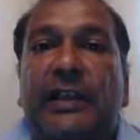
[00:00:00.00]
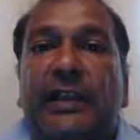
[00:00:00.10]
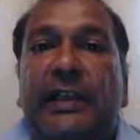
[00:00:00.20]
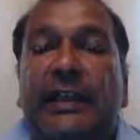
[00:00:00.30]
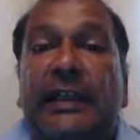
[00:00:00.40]

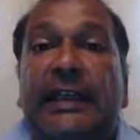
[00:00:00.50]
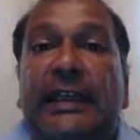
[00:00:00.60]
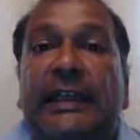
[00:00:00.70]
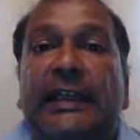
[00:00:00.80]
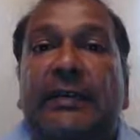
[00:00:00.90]

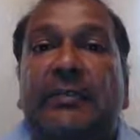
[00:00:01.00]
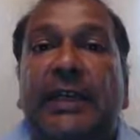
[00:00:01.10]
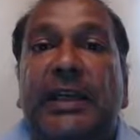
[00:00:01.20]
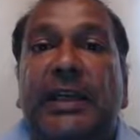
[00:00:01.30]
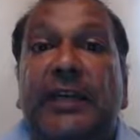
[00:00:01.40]
in
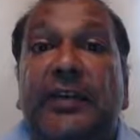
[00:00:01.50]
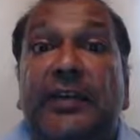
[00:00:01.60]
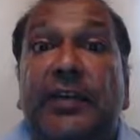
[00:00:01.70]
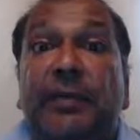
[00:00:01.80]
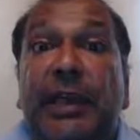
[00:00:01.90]
being
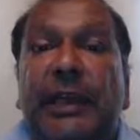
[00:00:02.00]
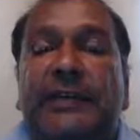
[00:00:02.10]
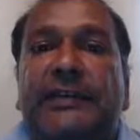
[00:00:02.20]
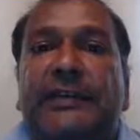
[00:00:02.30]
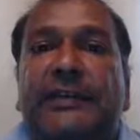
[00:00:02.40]
your best.